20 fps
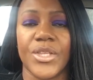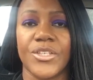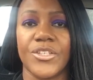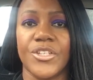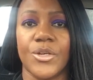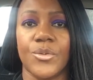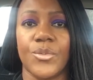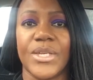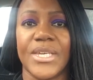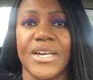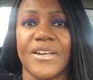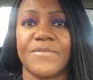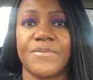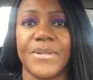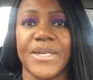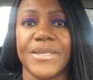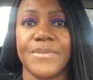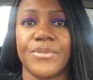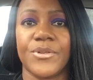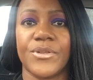You know, we have
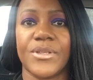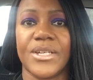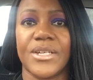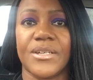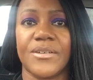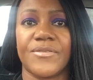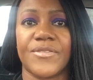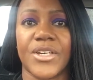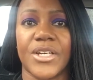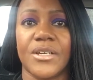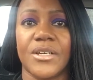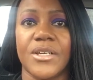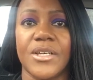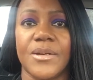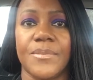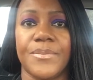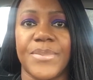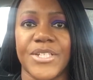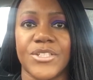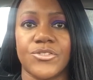people that have got
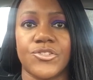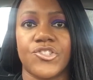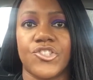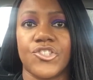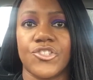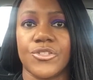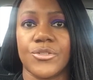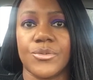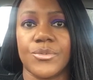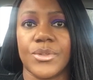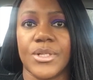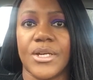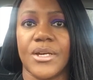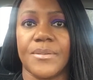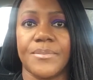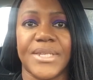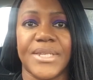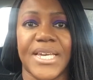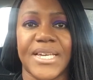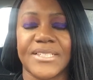bills due
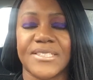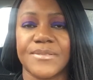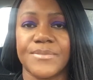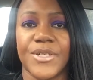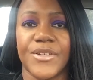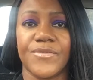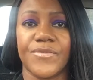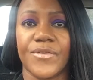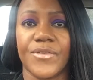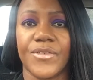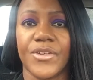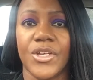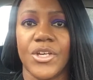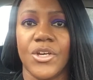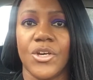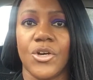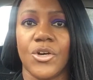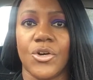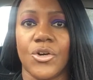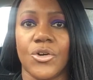next month,
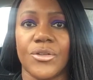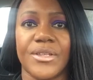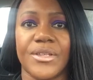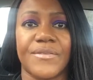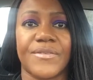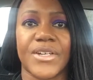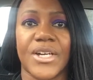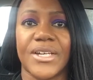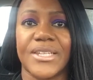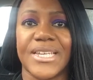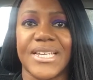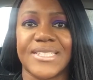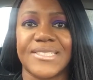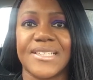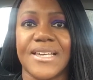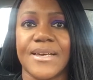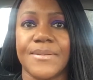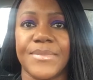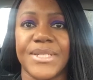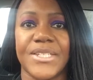or they've got an
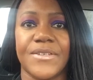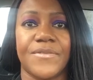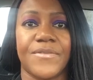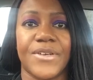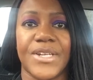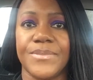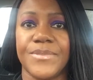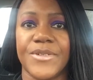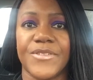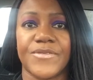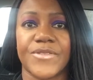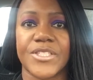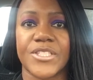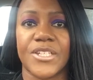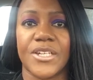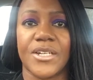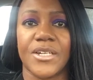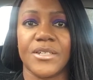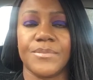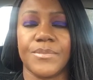exam in 3 months'
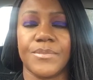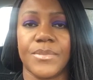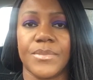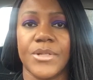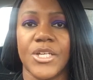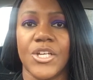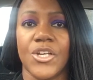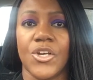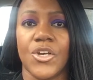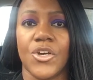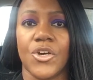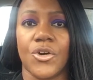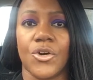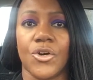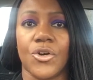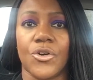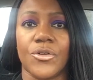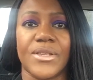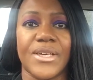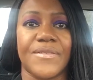time,
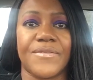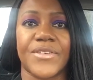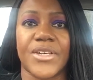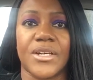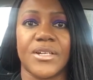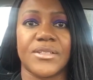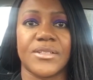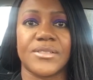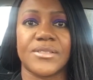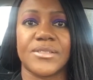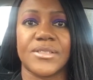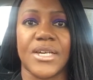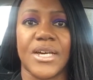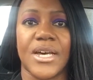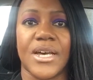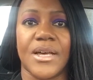or they've got